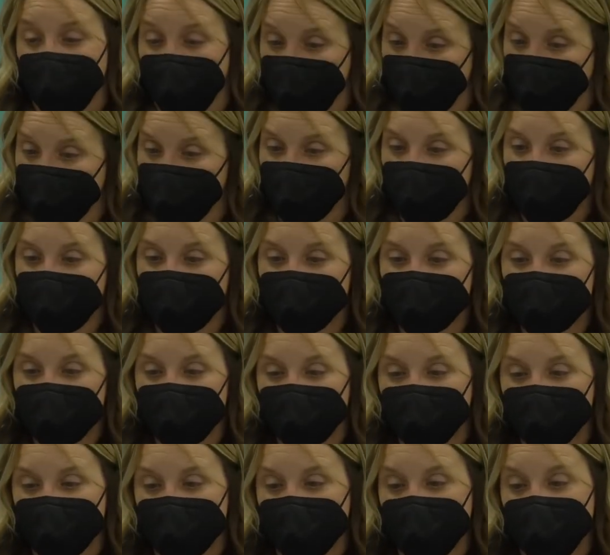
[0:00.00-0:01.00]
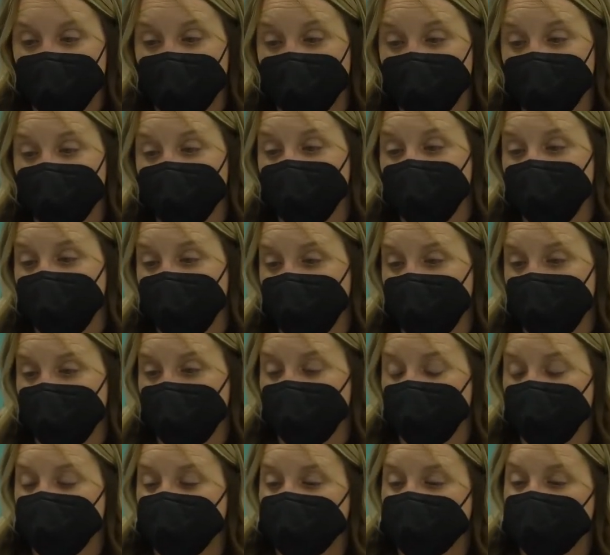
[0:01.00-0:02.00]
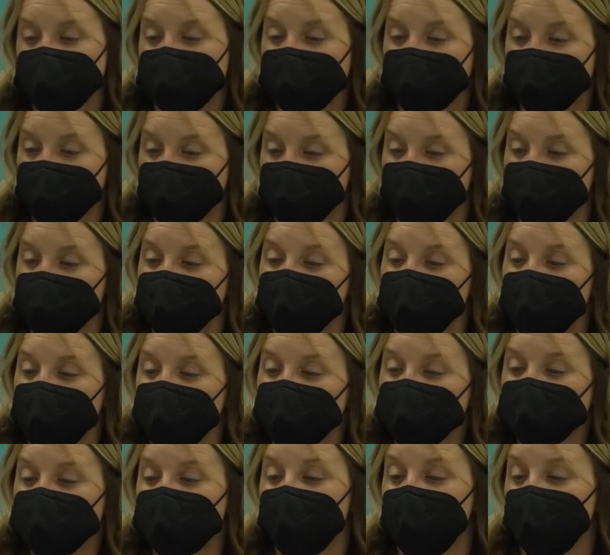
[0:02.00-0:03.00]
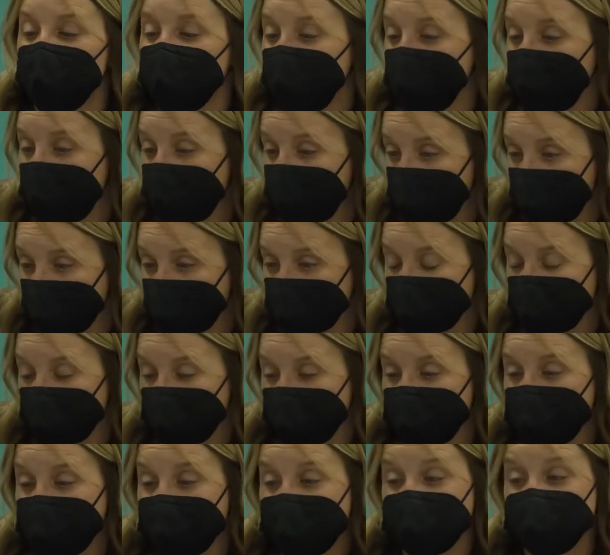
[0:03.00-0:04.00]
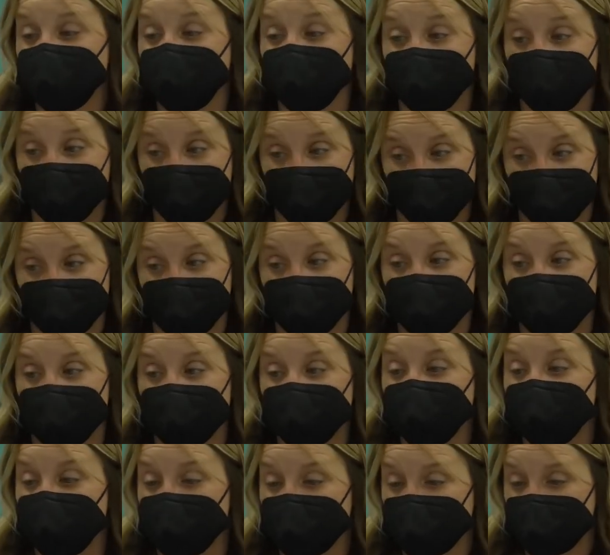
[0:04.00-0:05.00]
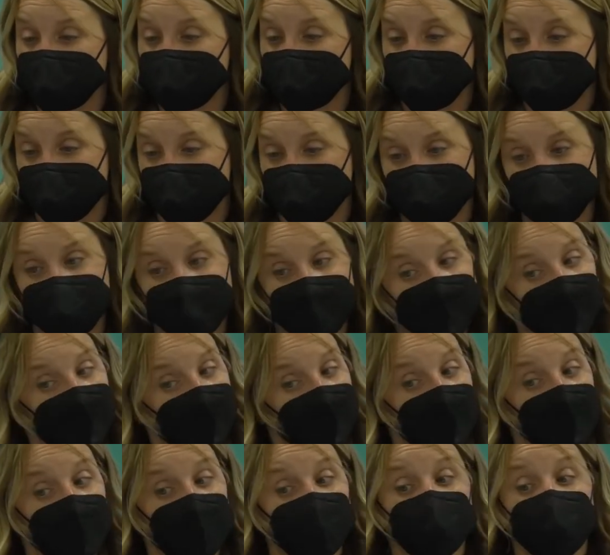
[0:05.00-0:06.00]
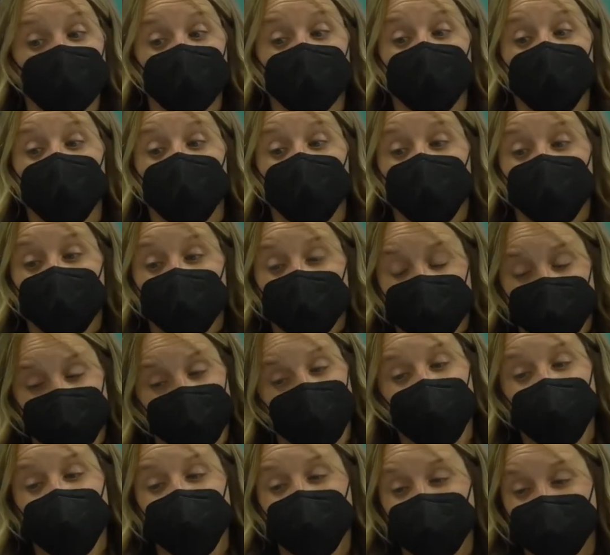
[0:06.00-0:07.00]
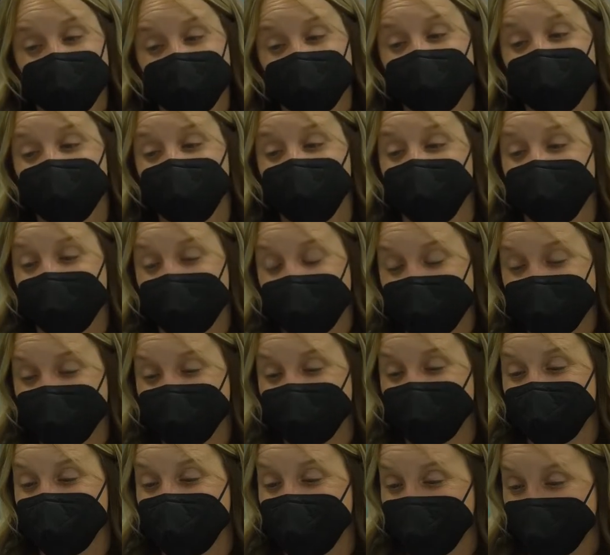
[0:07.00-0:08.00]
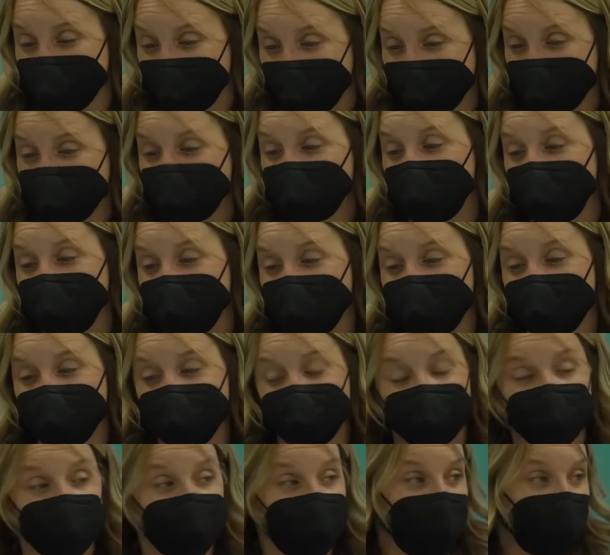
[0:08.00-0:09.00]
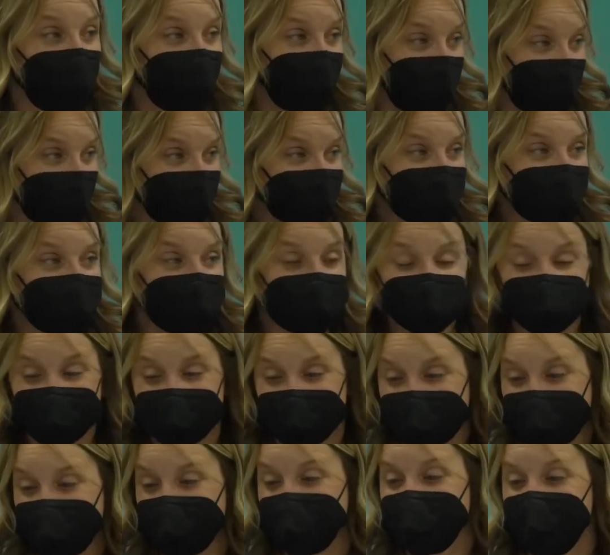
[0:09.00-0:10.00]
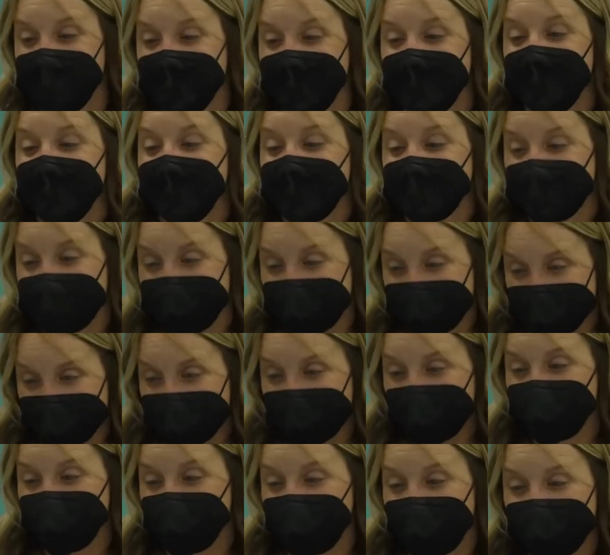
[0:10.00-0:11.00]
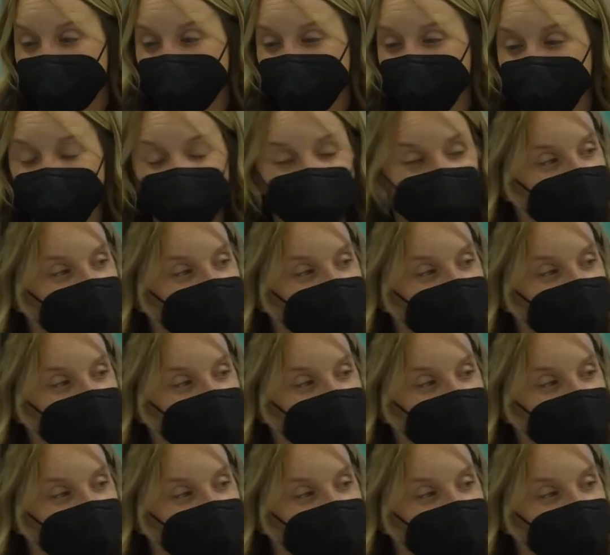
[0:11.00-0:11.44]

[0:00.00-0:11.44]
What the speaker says: As a rounding up for the year in review, just take a quick moment to offer my personal thanks to all of you, our trustees. I really owe a great deal of thanks to 2021 Board President Diane Cunningham Redden, who